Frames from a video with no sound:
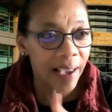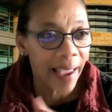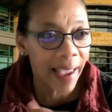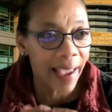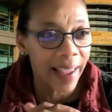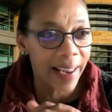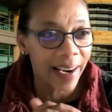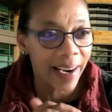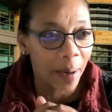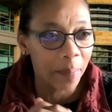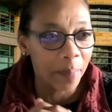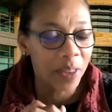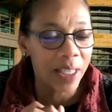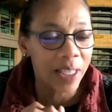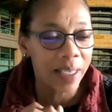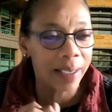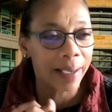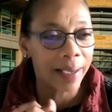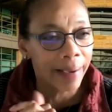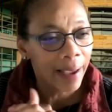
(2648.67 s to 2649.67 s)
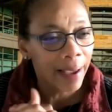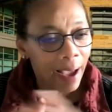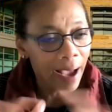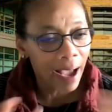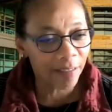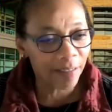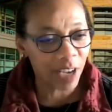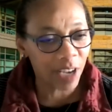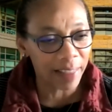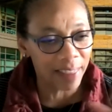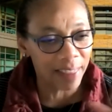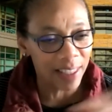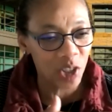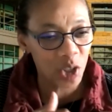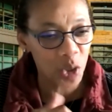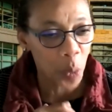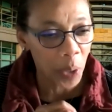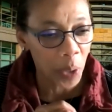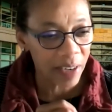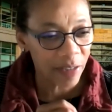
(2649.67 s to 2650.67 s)
and I'm thinking, I've got this
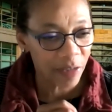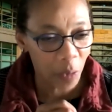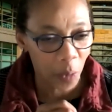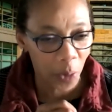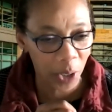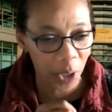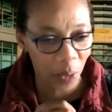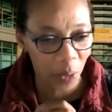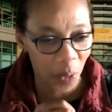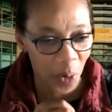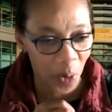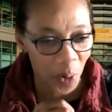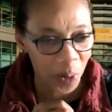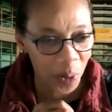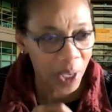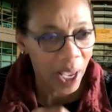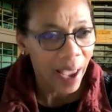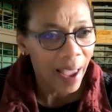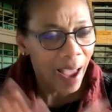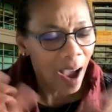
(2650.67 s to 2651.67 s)
24-year-old,